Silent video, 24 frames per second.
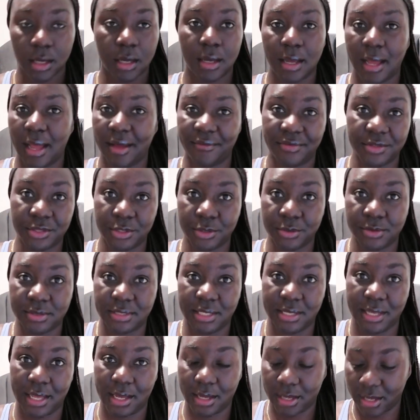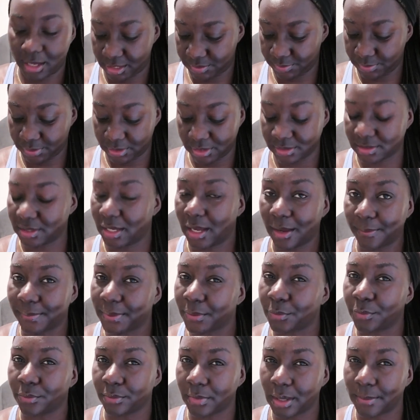I haven't used it yet, guys, because I've
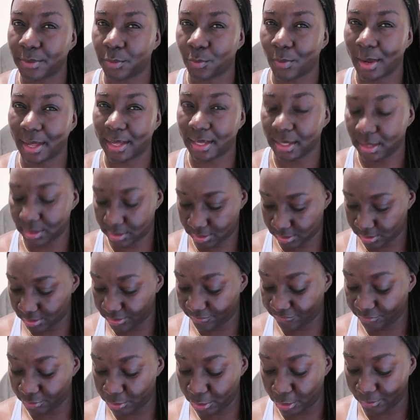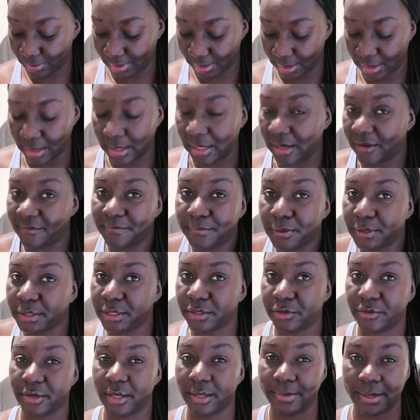been I've been waiting. If you know me, I love body
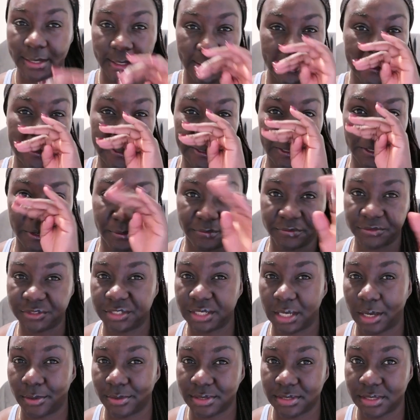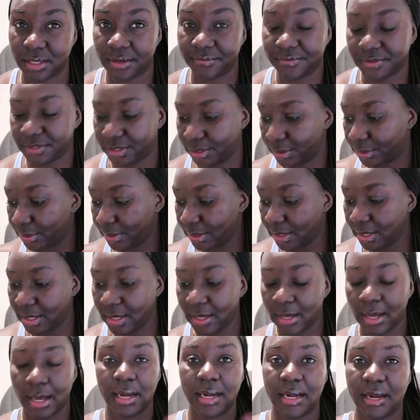cream and I love shower stuff, so
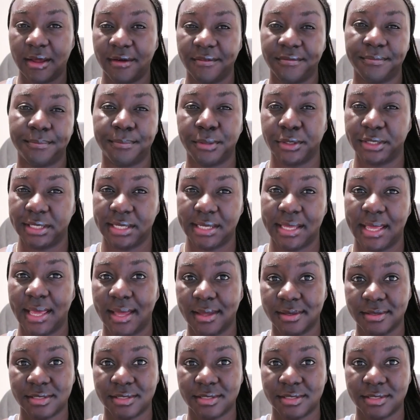I love body care.